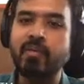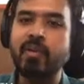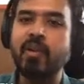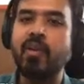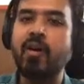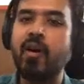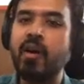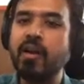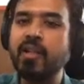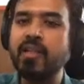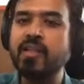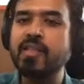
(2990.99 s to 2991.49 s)

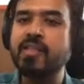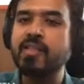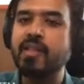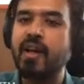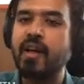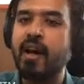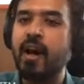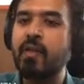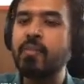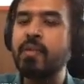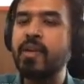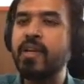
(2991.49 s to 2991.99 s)
just
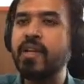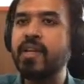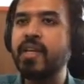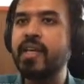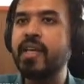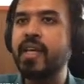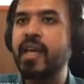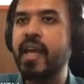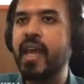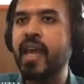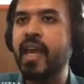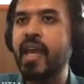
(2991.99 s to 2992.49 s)
to
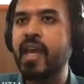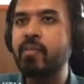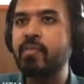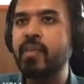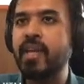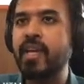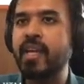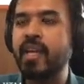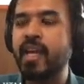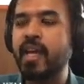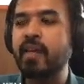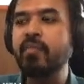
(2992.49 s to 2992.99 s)
drive this
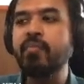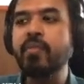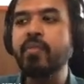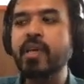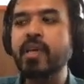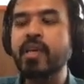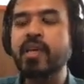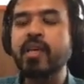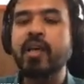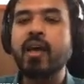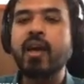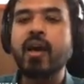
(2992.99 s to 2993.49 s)
point
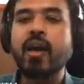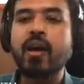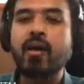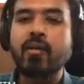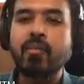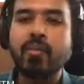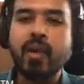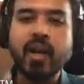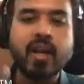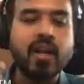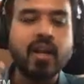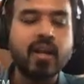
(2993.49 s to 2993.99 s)
home, here
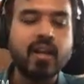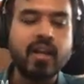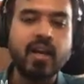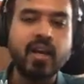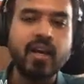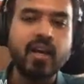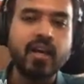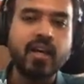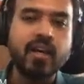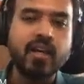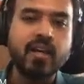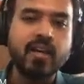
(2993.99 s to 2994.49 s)
is
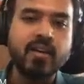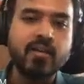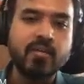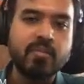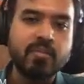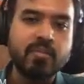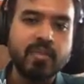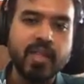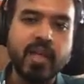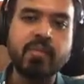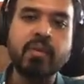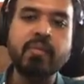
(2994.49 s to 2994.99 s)

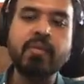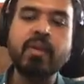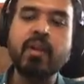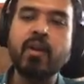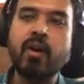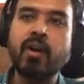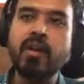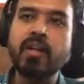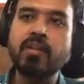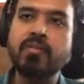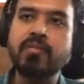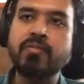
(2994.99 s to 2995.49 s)
P and
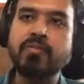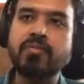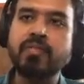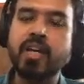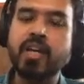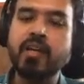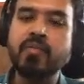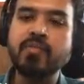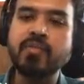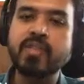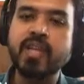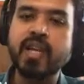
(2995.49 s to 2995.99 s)
Q
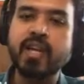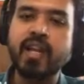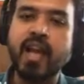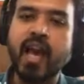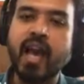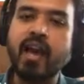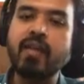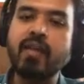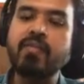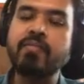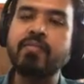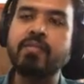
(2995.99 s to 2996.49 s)
implies Q,
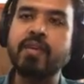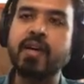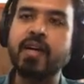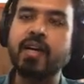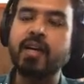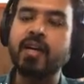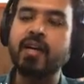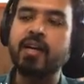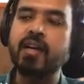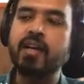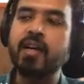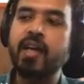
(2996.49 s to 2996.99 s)

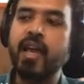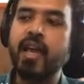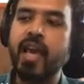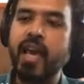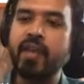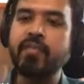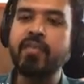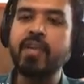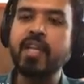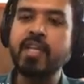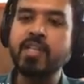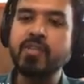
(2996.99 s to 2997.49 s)

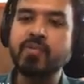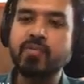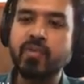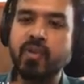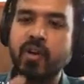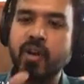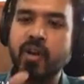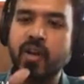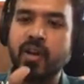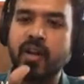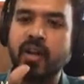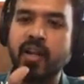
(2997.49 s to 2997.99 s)

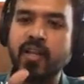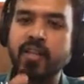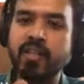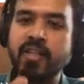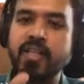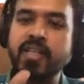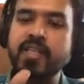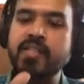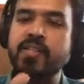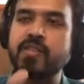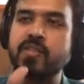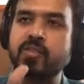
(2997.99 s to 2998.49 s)
theorem, right?
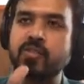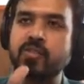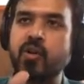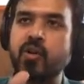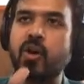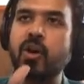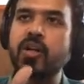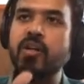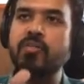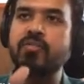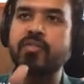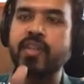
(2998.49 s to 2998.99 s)
For all P
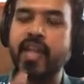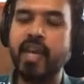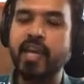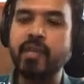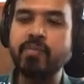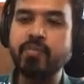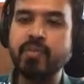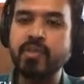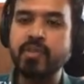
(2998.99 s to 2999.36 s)
and Q